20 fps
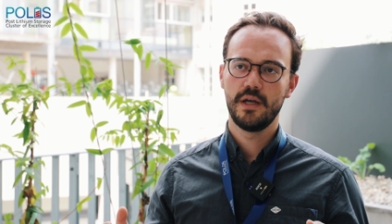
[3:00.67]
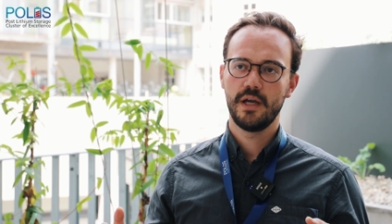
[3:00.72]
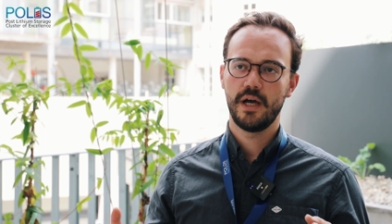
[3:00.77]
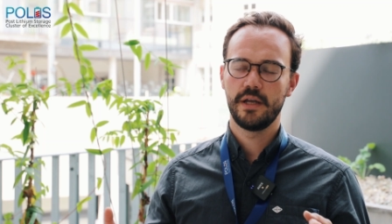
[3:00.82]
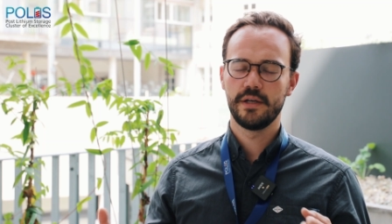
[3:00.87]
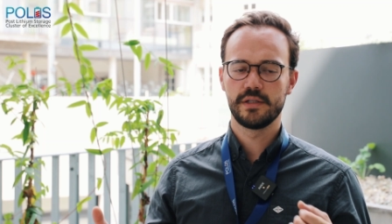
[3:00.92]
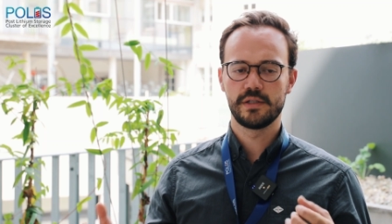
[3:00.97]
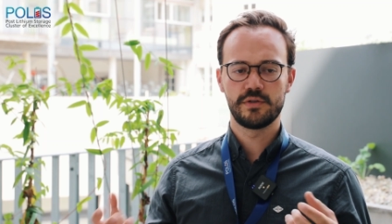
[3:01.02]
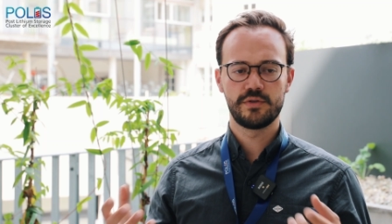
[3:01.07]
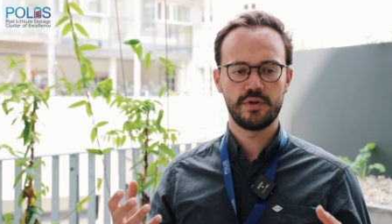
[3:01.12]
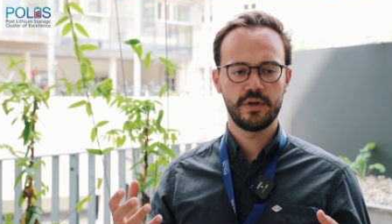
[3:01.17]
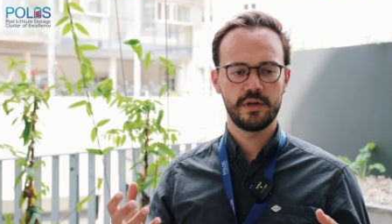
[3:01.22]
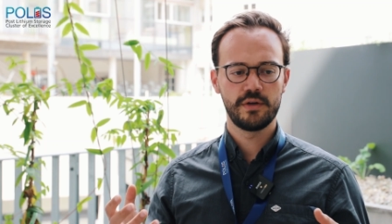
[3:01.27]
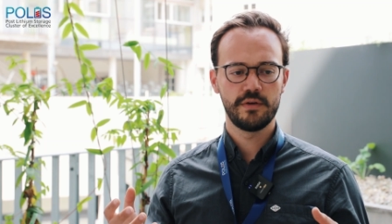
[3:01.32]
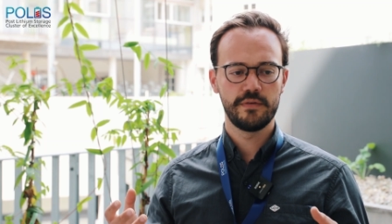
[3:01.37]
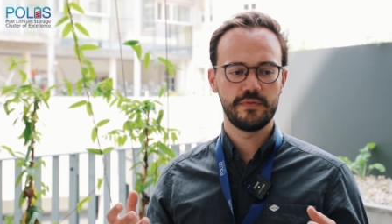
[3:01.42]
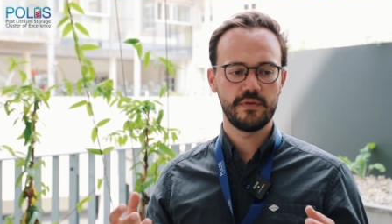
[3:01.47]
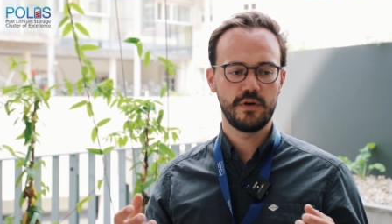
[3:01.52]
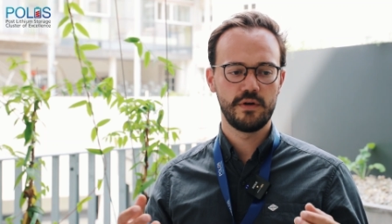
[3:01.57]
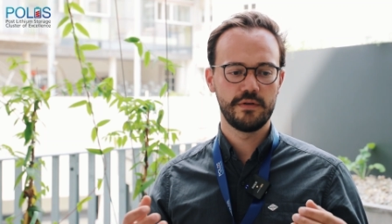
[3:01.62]
and it's a
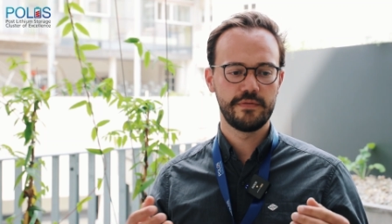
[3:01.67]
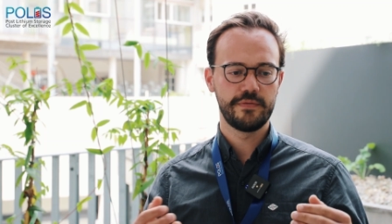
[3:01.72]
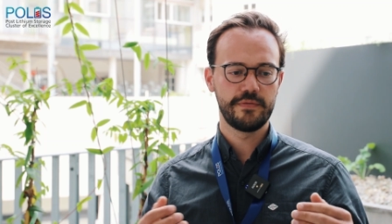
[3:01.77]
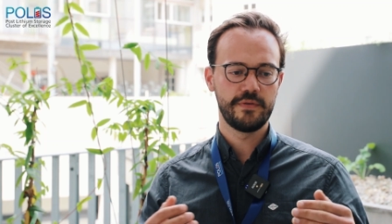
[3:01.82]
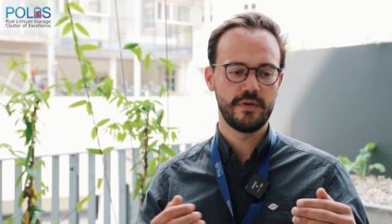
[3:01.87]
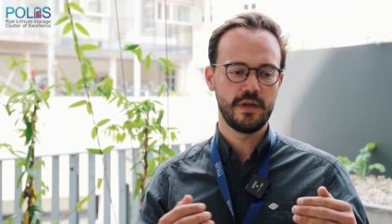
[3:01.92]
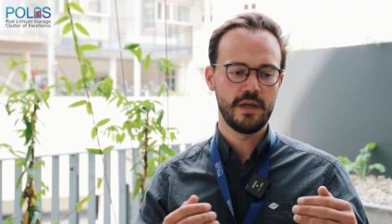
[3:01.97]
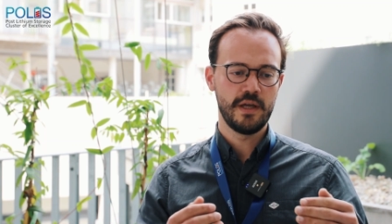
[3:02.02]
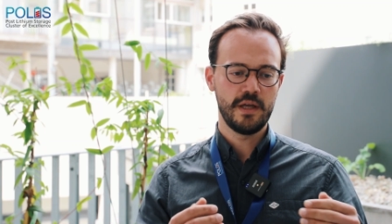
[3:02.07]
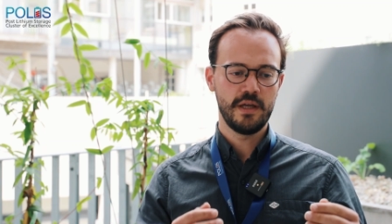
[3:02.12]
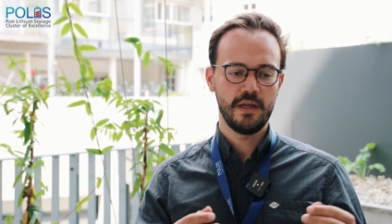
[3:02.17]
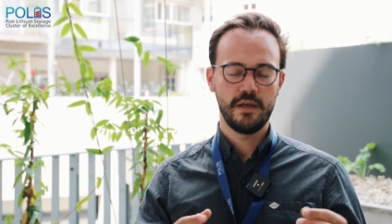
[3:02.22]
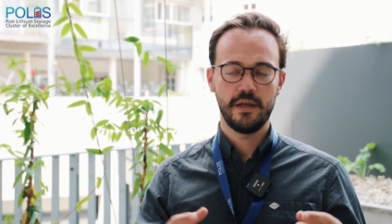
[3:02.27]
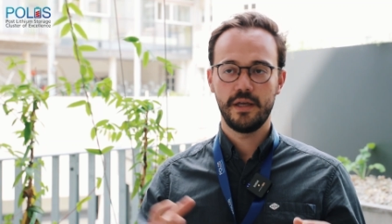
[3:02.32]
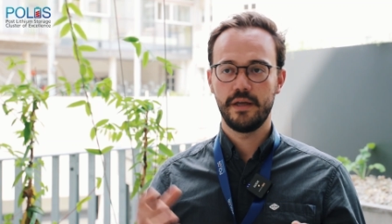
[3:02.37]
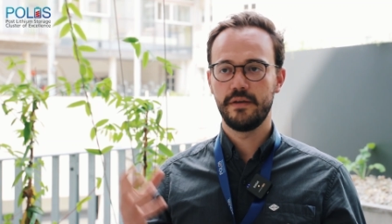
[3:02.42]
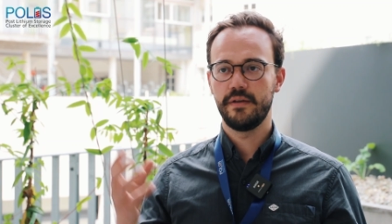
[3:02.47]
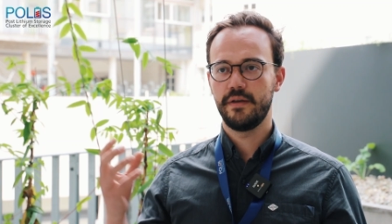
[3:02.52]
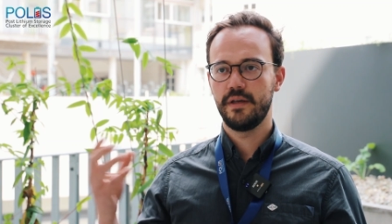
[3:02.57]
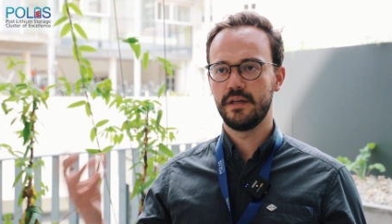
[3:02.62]
trade-off of
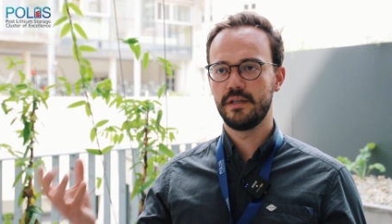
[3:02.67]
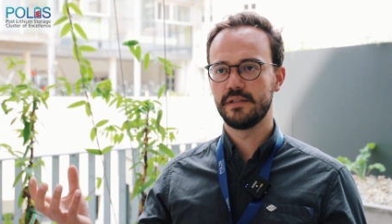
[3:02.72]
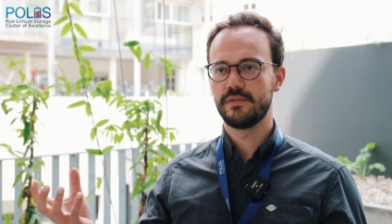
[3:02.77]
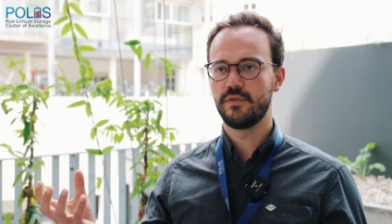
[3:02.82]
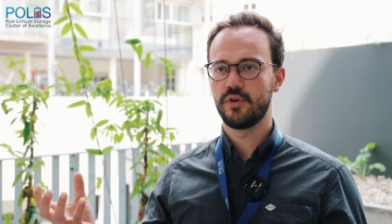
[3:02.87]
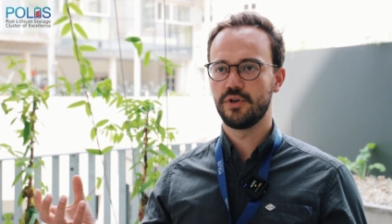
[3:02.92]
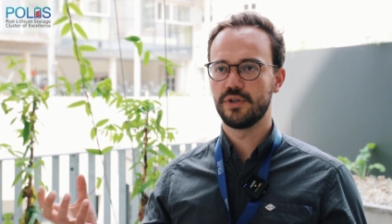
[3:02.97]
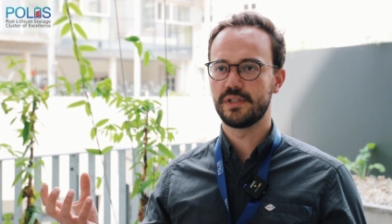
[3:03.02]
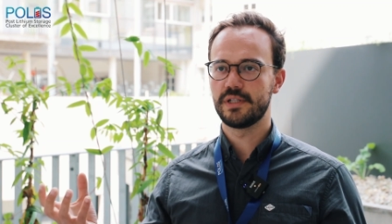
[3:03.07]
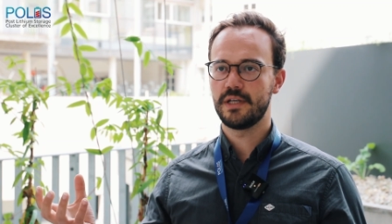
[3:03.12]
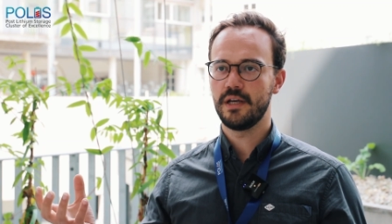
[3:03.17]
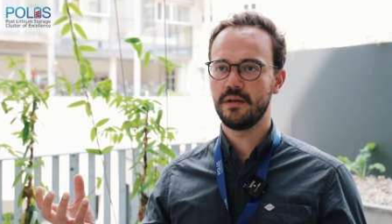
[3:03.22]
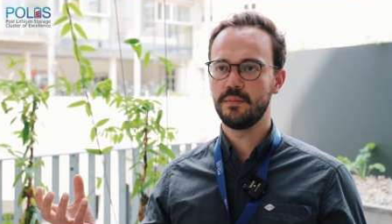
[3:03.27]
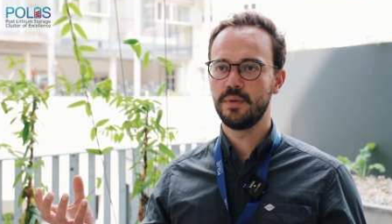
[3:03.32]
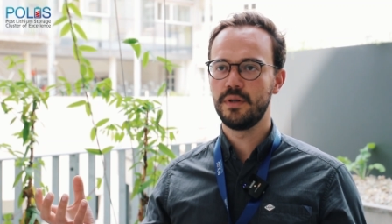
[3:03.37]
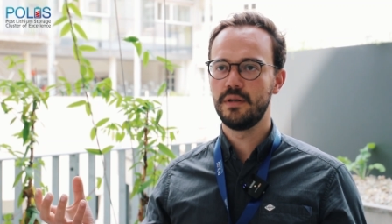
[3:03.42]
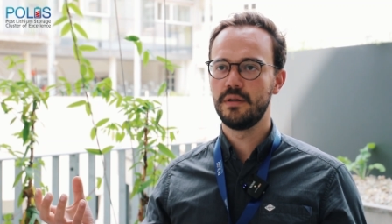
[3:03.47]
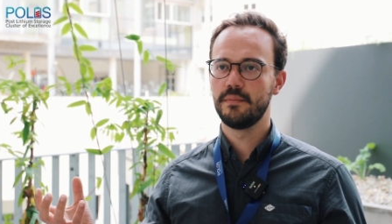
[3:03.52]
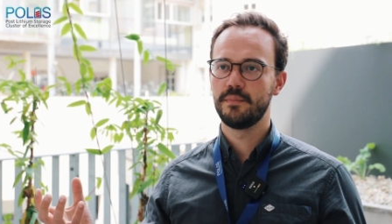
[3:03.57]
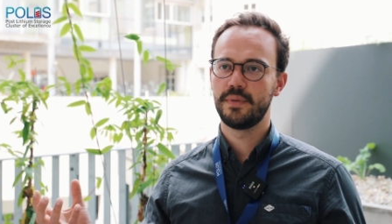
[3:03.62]
it, it is very
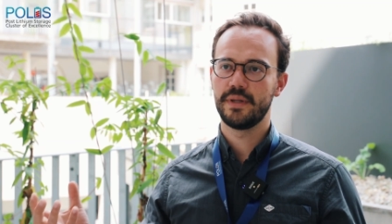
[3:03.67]
stable,